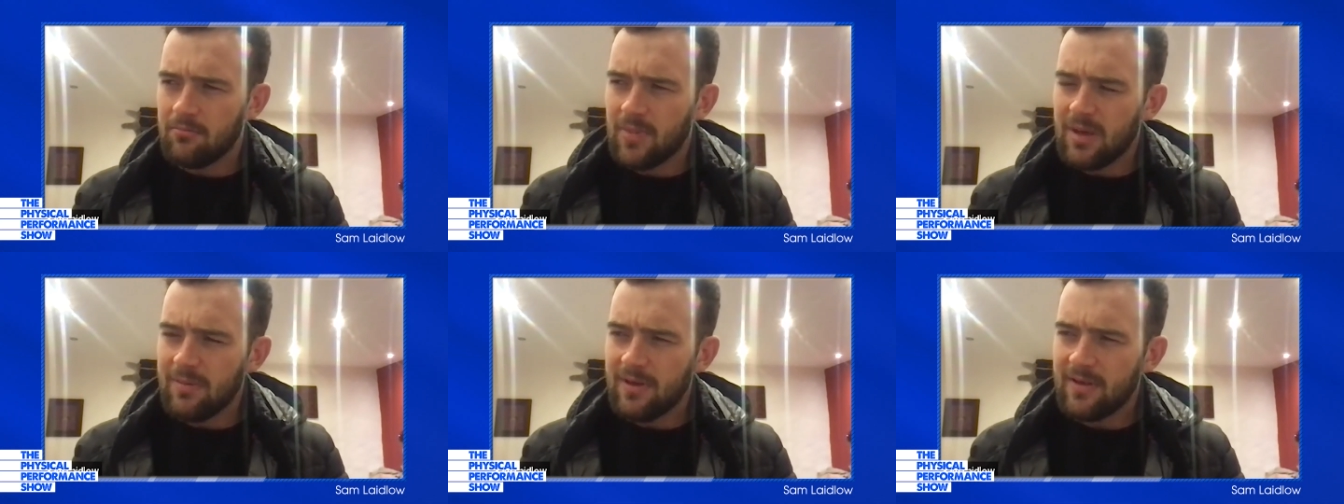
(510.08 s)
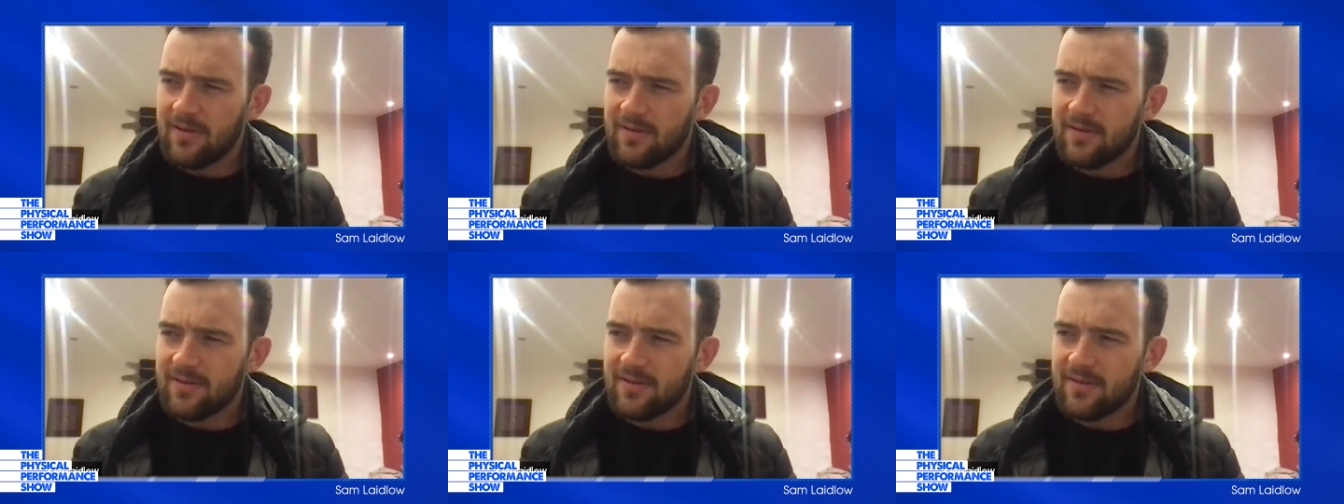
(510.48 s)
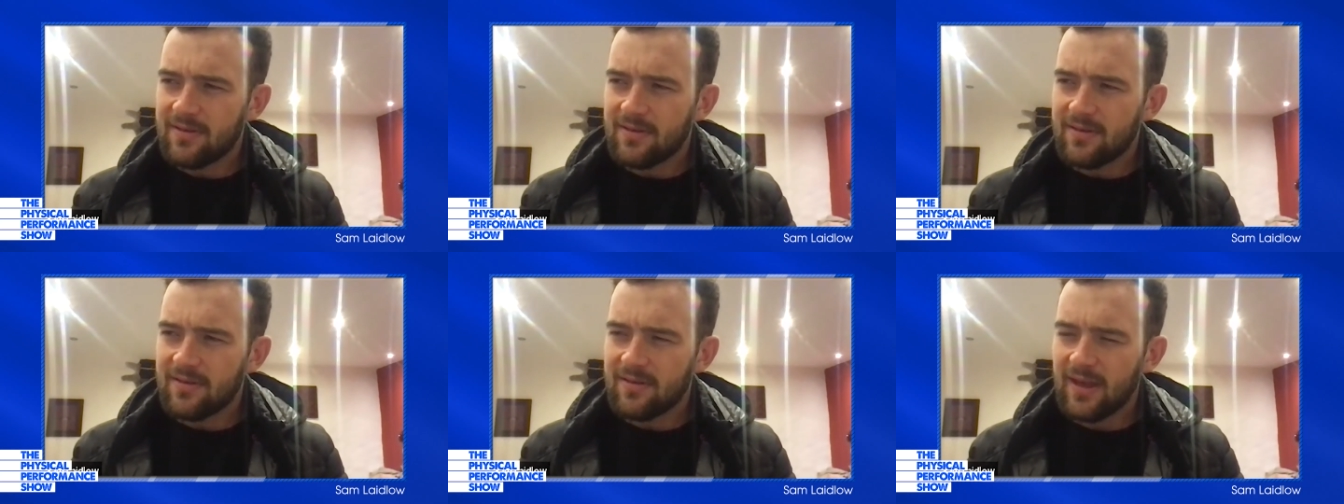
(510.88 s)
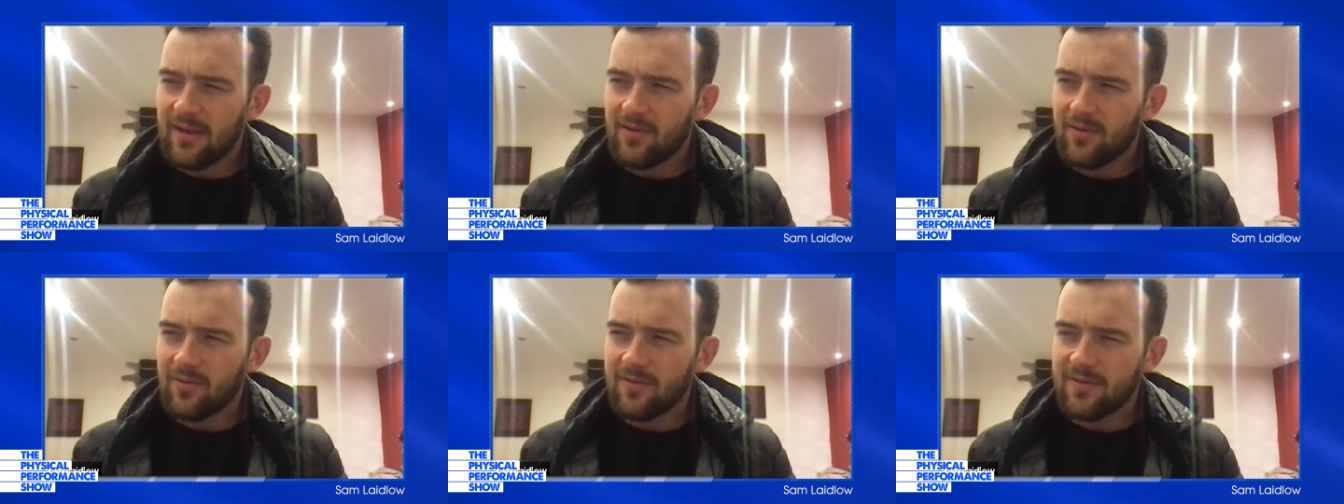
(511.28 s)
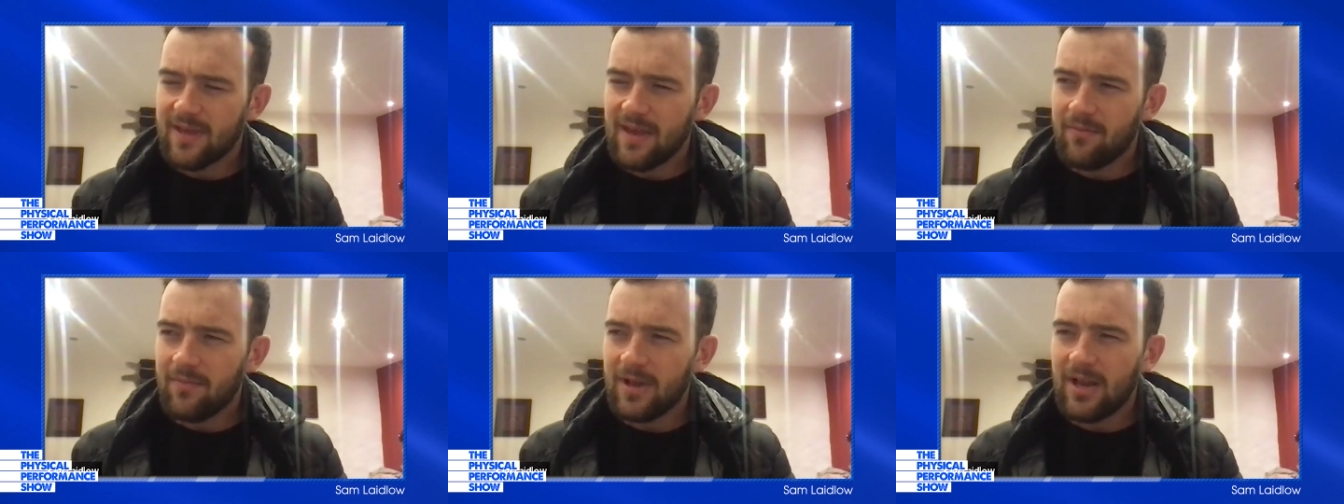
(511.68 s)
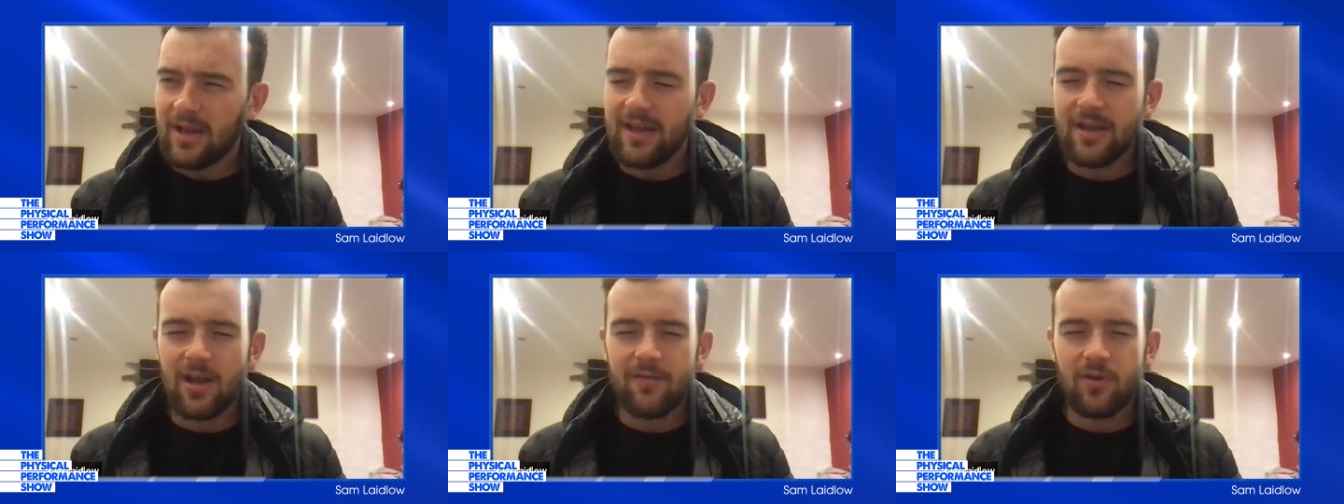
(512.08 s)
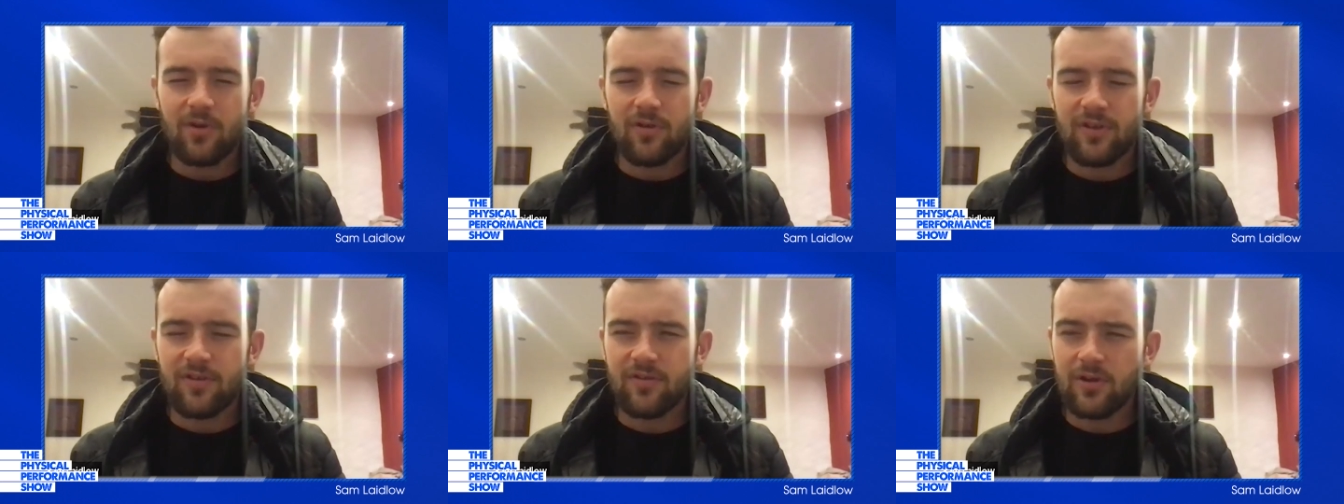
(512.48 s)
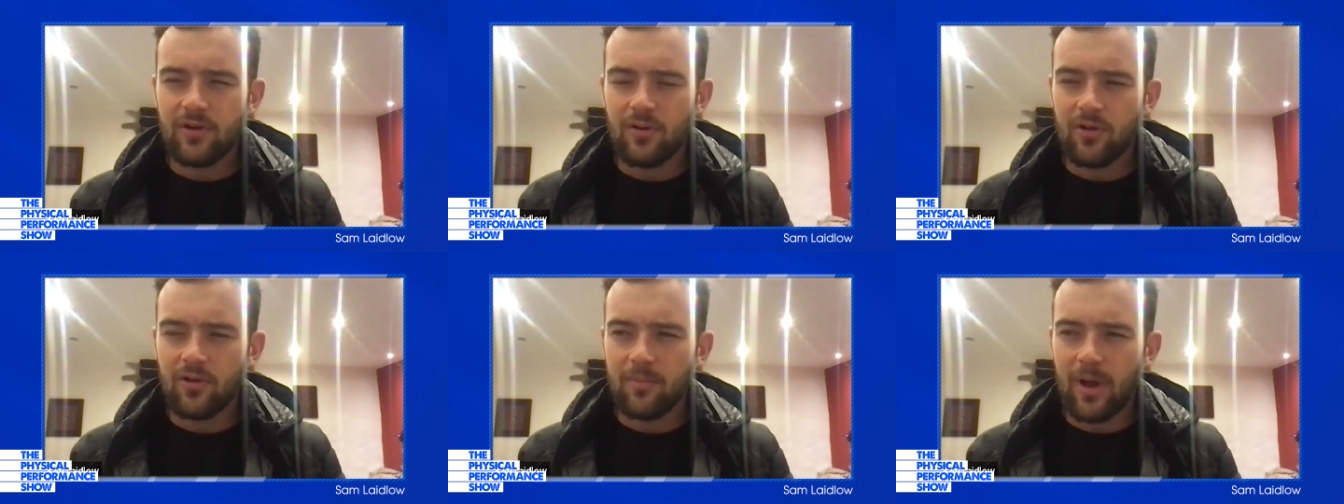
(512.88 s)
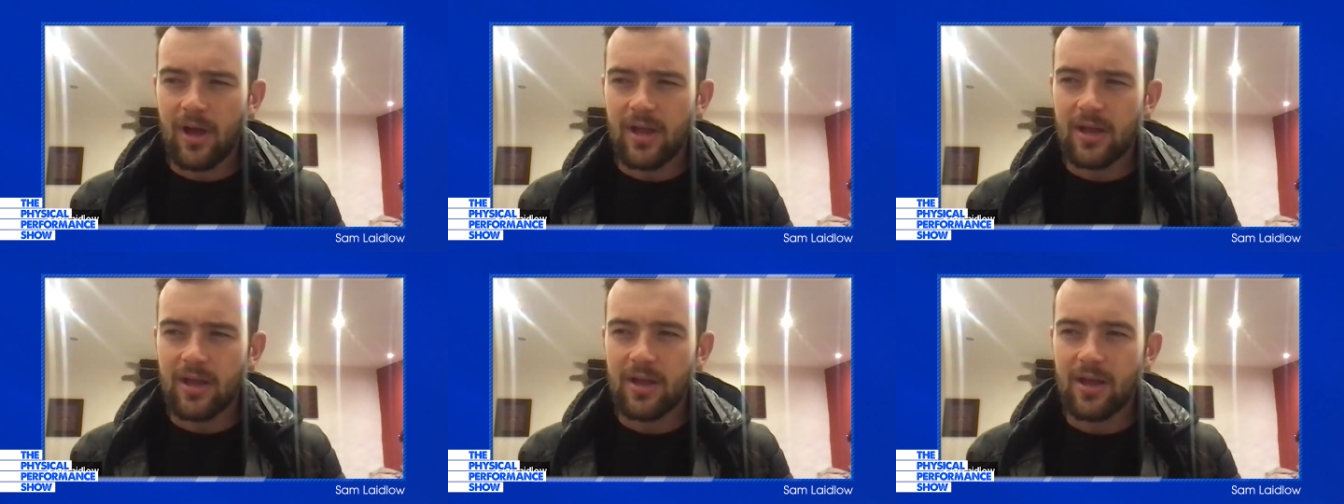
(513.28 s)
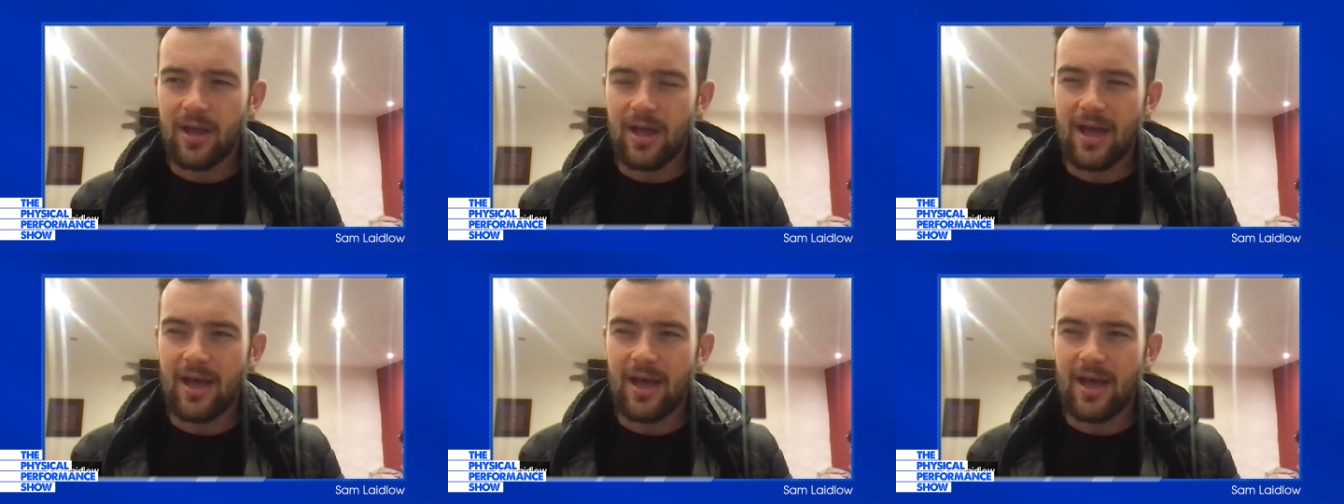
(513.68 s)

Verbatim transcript: maybe a 6 or 7 minute lead over Christian on the bike.